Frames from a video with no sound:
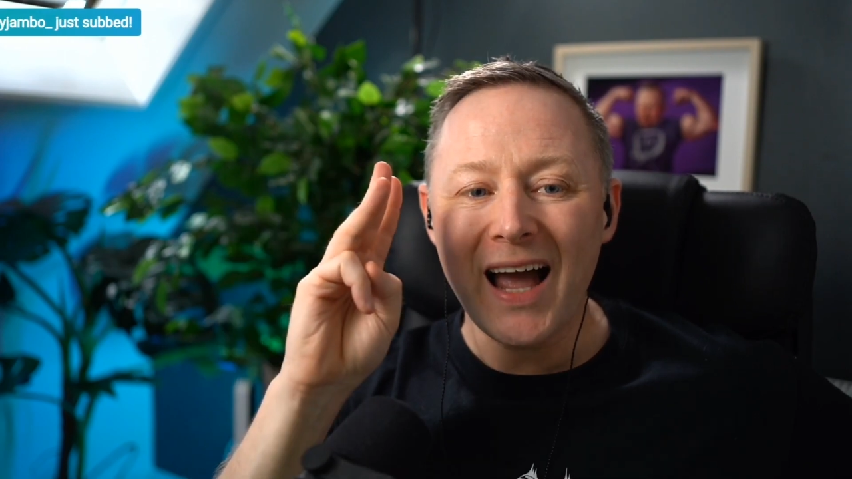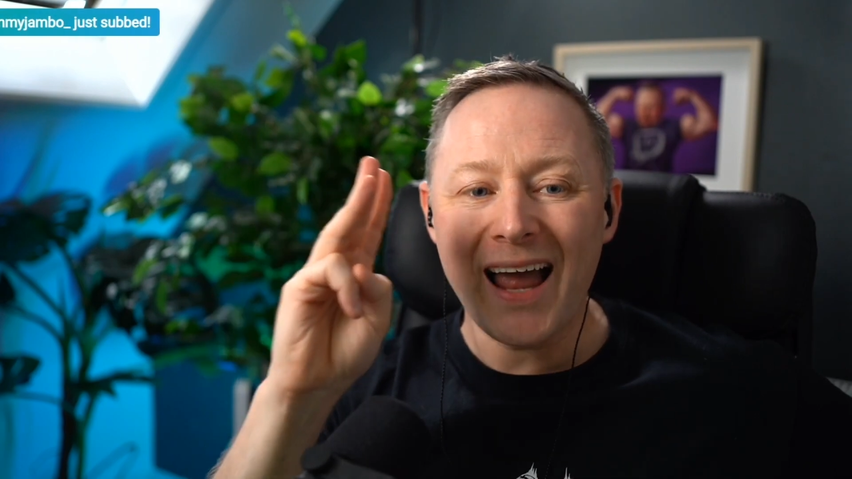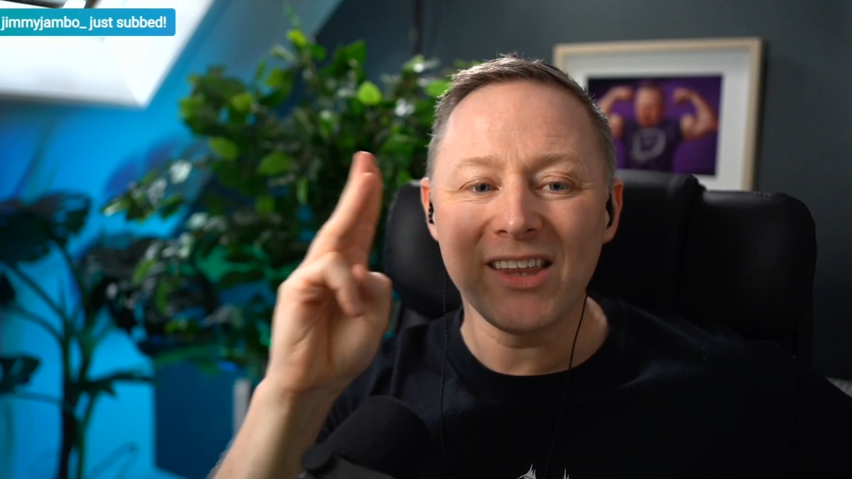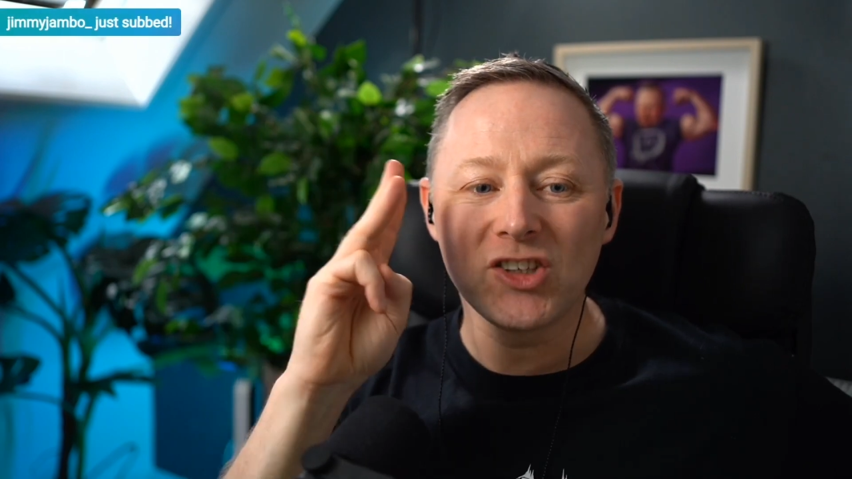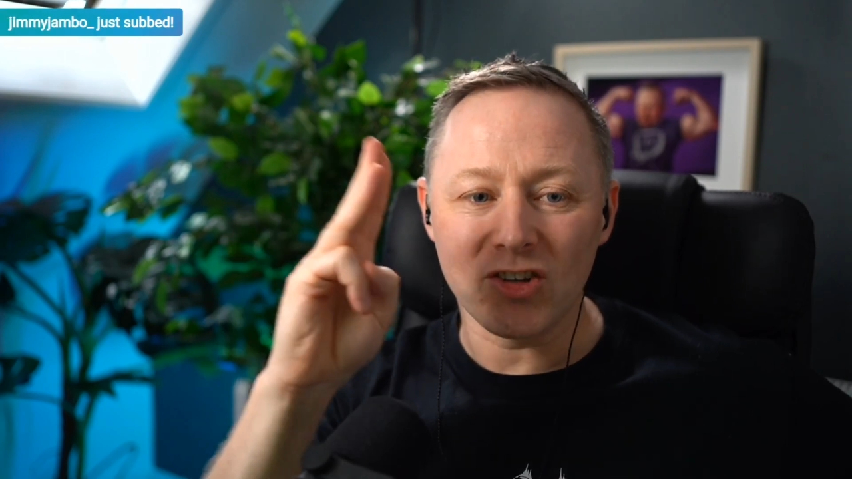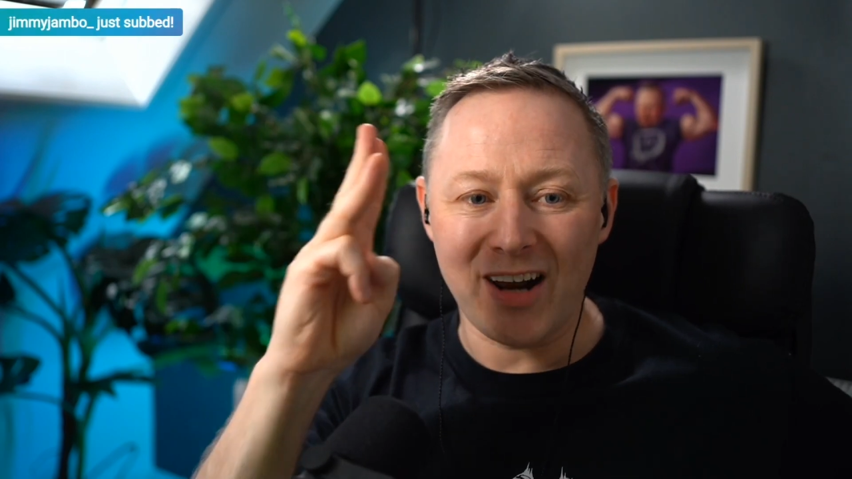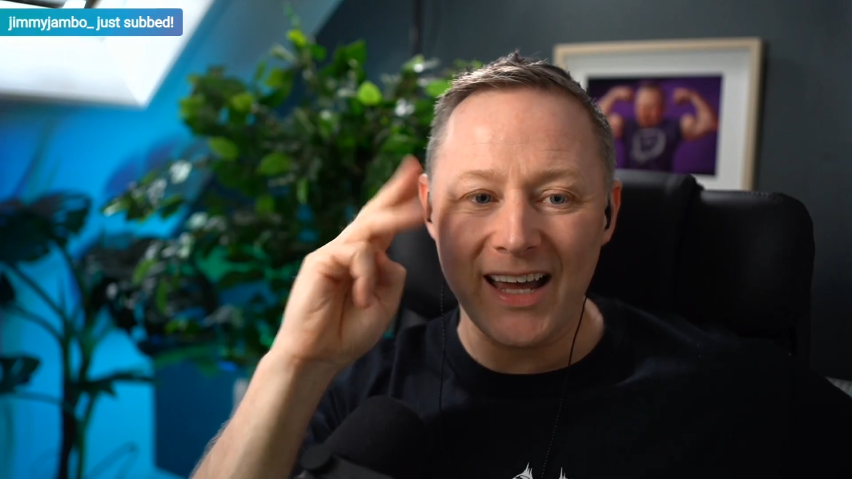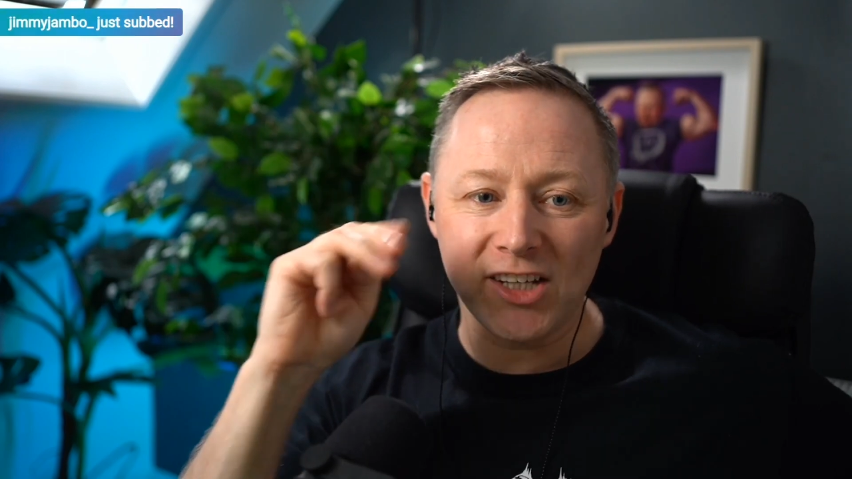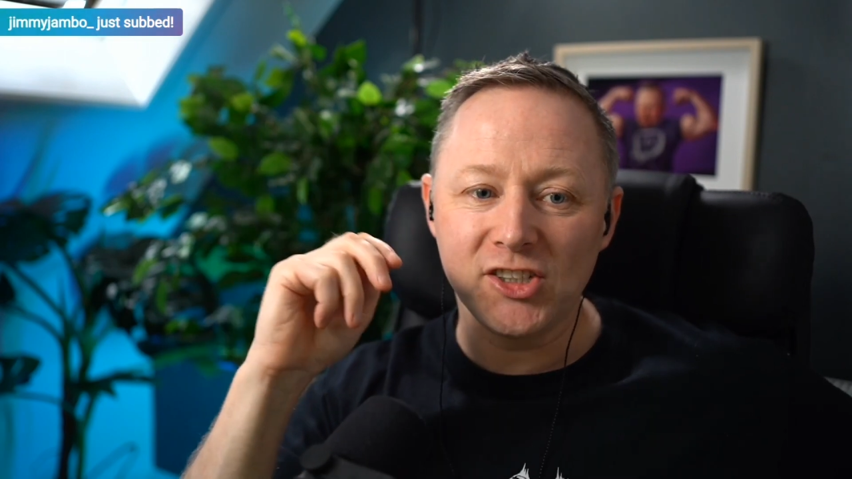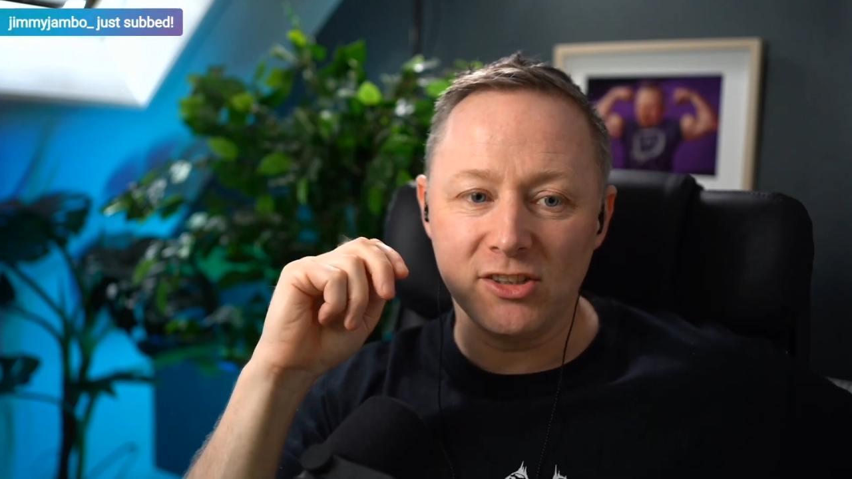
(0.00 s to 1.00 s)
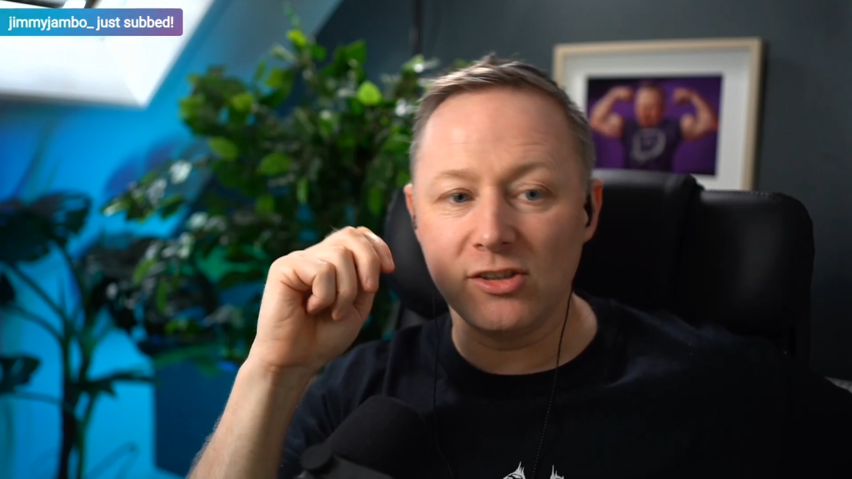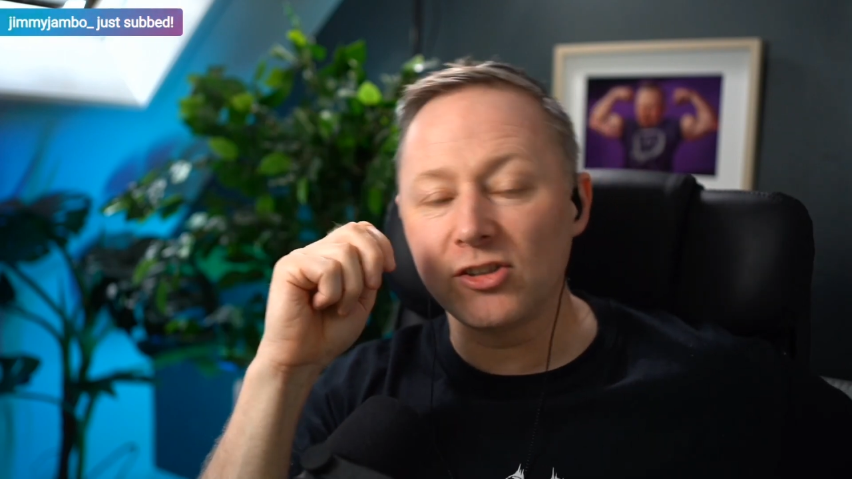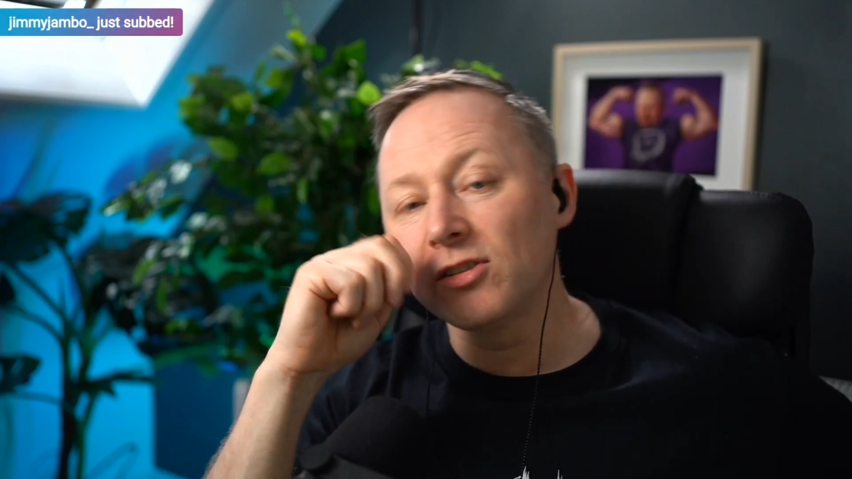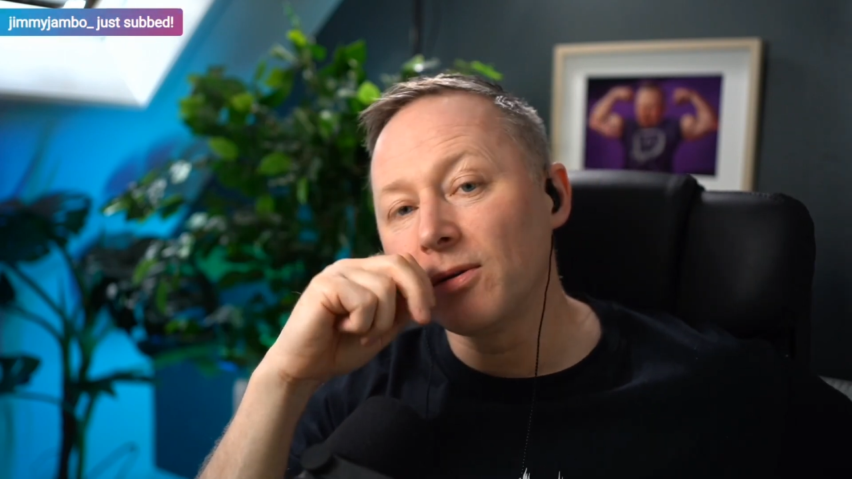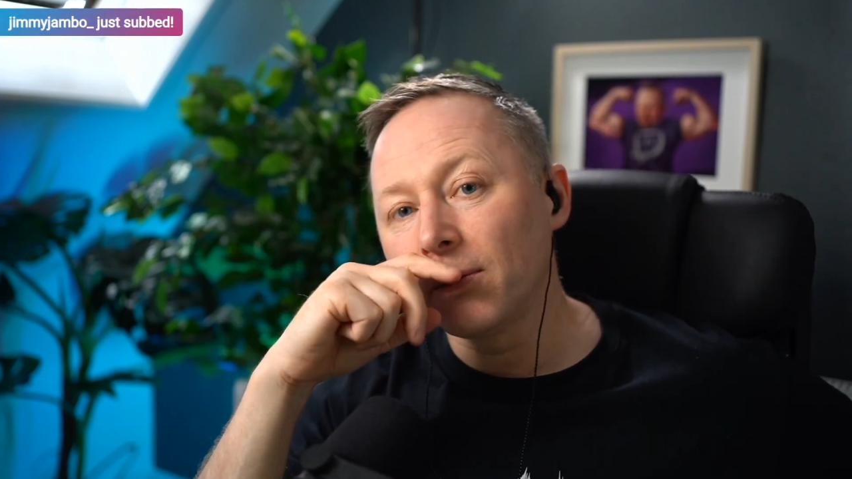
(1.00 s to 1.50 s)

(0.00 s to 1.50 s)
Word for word: interactions